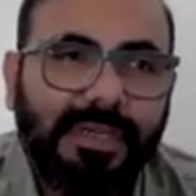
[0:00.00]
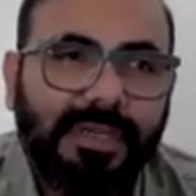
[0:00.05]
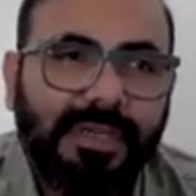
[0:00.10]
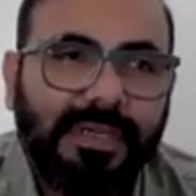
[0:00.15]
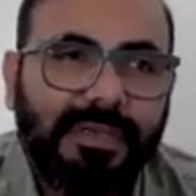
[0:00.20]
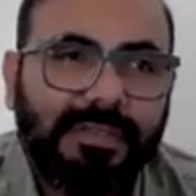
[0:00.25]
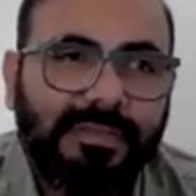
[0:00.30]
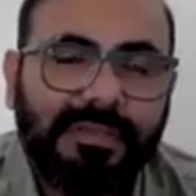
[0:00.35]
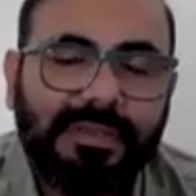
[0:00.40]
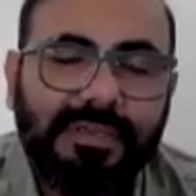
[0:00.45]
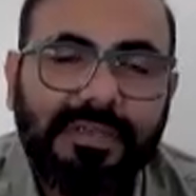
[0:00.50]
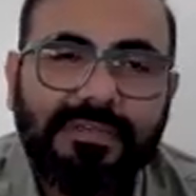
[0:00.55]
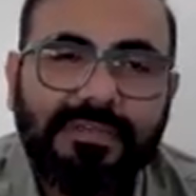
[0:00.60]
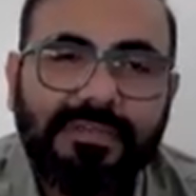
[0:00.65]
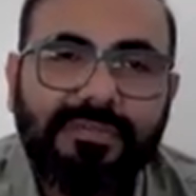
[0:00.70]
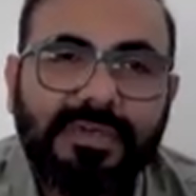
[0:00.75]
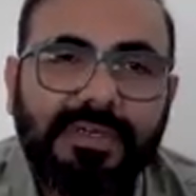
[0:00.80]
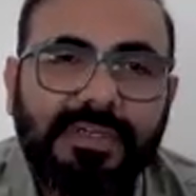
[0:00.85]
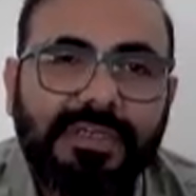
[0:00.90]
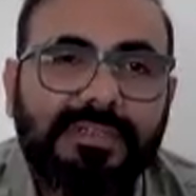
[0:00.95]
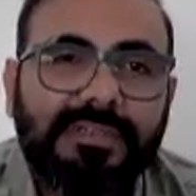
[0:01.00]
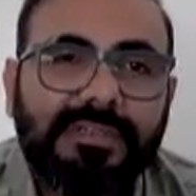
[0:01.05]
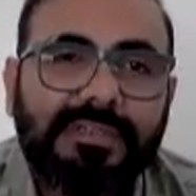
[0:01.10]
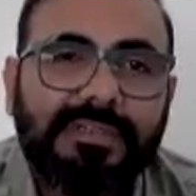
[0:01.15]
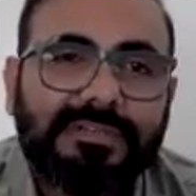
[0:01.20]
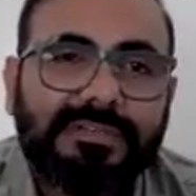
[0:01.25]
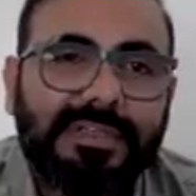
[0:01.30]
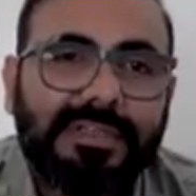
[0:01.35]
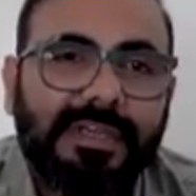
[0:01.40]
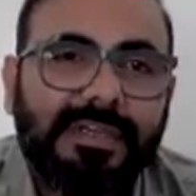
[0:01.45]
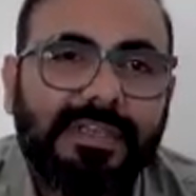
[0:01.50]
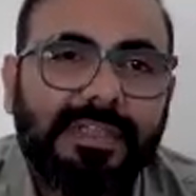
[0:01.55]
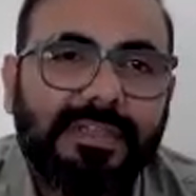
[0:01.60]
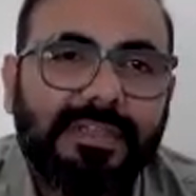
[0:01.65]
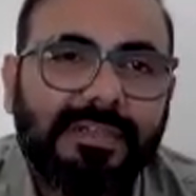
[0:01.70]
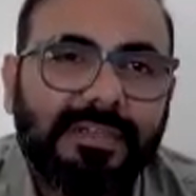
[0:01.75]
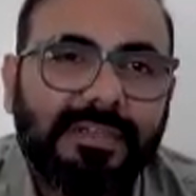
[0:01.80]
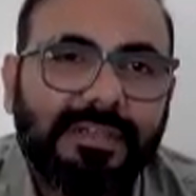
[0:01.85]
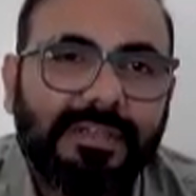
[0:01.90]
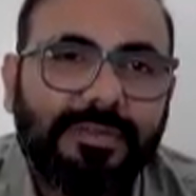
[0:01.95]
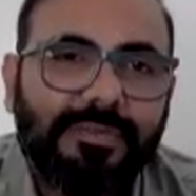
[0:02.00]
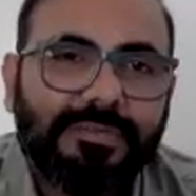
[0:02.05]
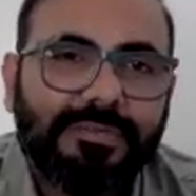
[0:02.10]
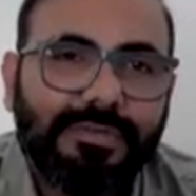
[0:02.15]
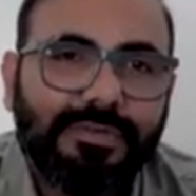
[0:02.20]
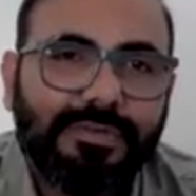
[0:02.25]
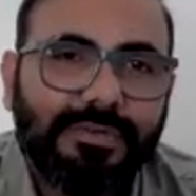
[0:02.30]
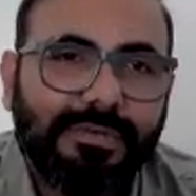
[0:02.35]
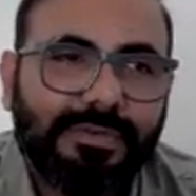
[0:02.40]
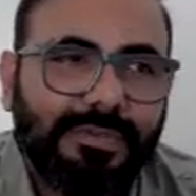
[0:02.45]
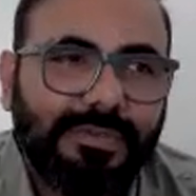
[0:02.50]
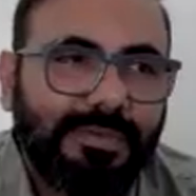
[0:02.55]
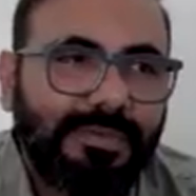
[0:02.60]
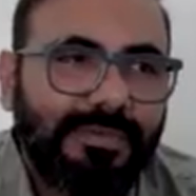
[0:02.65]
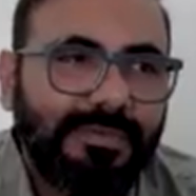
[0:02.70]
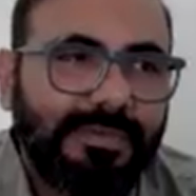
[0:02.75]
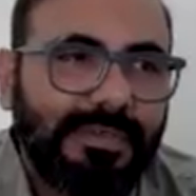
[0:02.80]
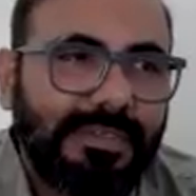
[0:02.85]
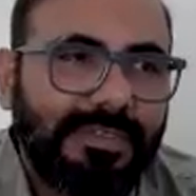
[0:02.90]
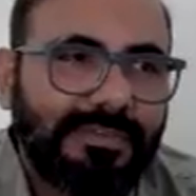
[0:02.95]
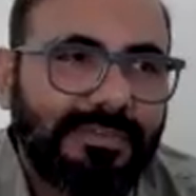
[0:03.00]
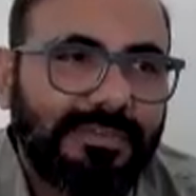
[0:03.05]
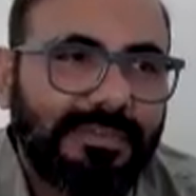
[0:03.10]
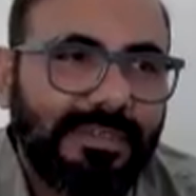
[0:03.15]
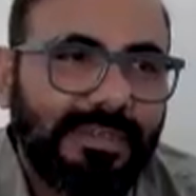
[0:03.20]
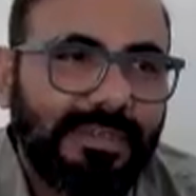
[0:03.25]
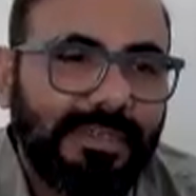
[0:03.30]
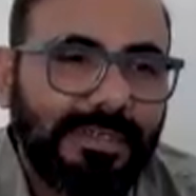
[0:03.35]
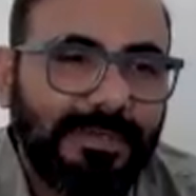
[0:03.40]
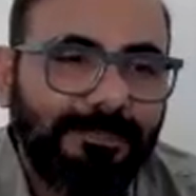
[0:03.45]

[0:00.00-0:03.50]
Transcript: It's fun, it's exciting, and also it's